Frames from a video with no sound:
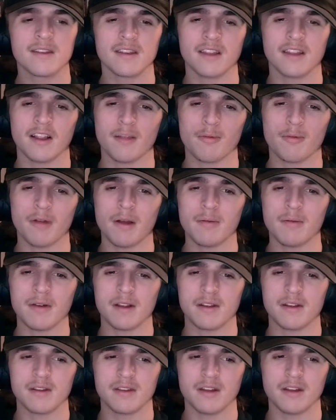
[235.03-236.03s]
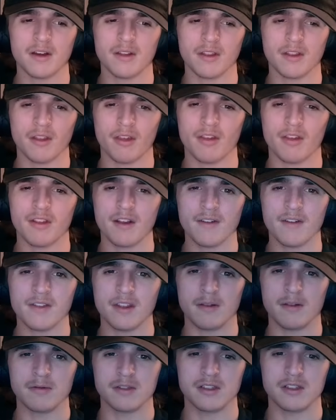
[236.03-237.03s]
That's probably all the stuff
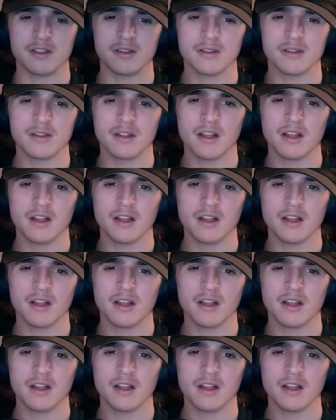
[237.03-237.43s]
that was just...